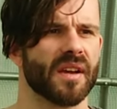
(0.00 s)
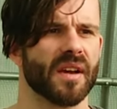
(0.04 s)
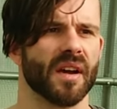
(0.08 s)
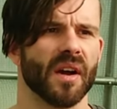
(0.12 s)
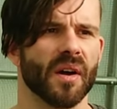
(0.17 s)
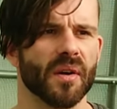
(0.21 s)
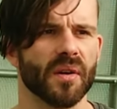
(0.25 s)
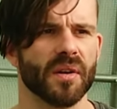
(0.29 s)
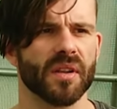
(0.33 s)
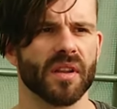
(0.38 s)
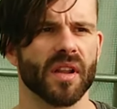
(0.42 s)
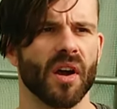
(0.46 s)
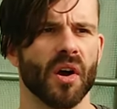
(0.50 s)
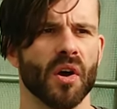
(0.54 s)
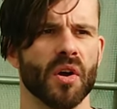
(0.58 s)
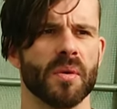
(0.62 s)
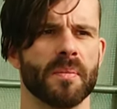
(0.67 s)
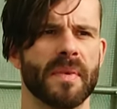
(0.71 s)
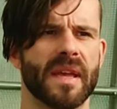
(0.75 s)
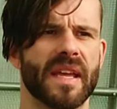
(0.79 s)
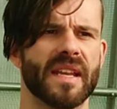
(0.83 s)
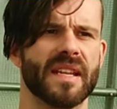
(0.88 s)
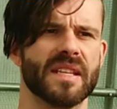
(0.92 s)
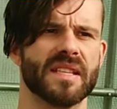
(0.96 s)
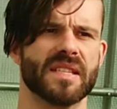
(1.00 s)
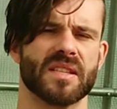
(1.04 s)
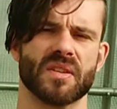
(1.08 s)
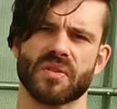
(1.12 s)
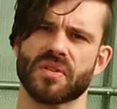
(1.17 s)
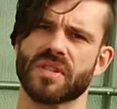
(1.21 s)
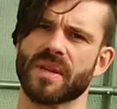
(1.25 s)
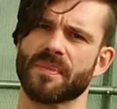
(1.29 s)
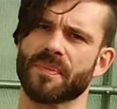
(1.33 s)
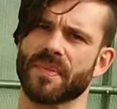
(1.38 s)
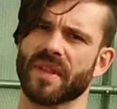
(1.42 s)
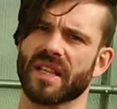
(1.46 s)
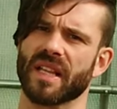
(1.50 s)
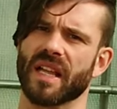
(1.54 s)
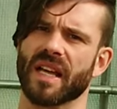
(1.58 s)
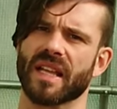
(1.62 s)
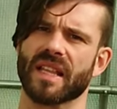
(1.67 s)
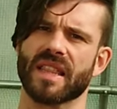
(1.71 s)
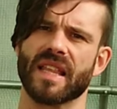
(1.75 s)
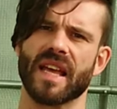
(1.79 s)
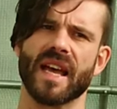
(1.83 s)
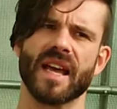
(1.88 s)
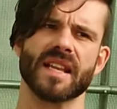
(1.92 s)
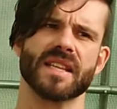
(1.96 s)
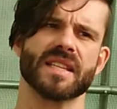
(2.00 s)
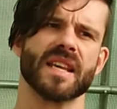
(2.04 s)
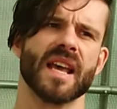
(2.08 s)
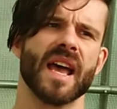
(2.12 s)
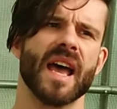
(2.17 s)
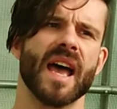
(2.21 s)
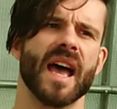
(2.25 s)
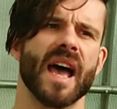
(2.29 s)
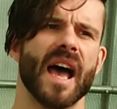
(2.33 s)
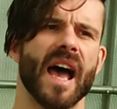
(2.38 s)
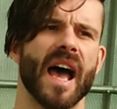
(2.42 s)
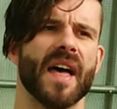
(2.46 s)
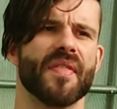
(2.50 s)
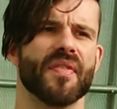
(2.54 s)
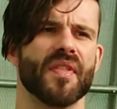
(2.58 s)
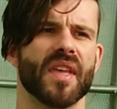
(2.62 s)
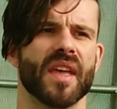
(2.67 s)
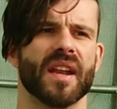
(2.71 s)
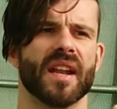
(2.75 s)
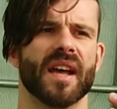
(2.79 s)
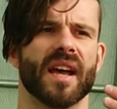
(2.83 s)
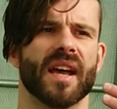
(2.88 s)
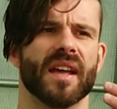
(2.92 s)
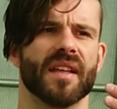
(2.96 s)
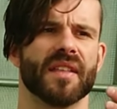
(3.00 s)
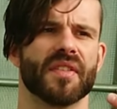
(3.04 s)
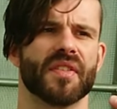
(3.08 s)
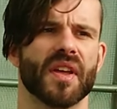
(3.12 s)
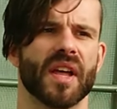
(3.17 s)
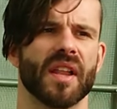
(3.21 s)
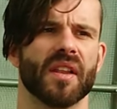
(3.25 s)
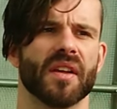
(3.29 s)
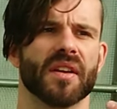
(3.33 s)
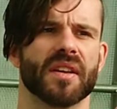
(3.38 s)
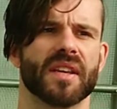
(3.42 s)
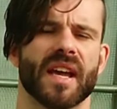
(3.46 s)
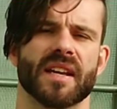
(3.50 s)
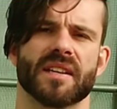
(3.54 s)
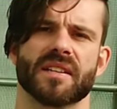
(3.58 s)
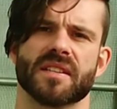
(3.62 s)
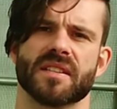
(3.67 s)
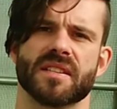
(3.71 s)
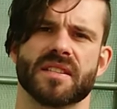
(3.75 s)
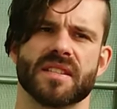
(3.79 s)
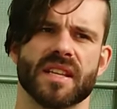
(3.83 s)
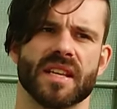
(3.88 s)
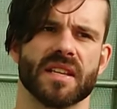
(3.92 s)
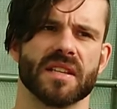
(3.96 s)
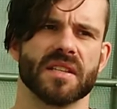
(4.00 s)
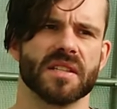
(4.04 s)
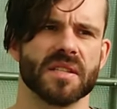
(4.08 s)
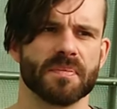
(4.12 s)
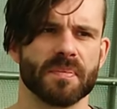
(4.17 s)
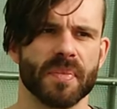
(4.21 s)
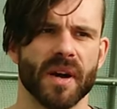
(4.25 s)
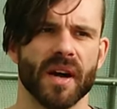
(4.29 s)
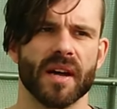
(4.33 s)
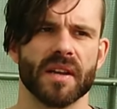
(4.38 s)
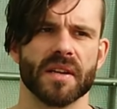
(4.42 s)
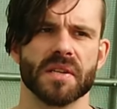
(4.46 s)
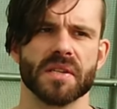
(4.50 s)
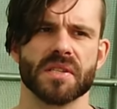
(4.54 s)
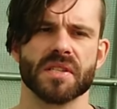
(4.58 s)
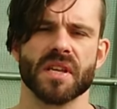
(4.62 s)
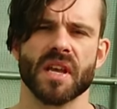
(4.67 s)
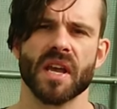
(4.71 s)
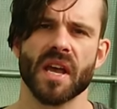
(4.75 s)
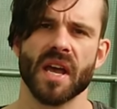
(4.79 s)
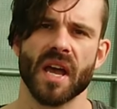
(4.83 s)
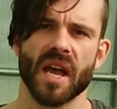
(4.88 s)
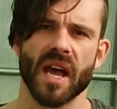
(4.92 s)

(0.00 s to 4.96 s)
Oklahomaensis or something like that, and then a Thelocactus setispinus,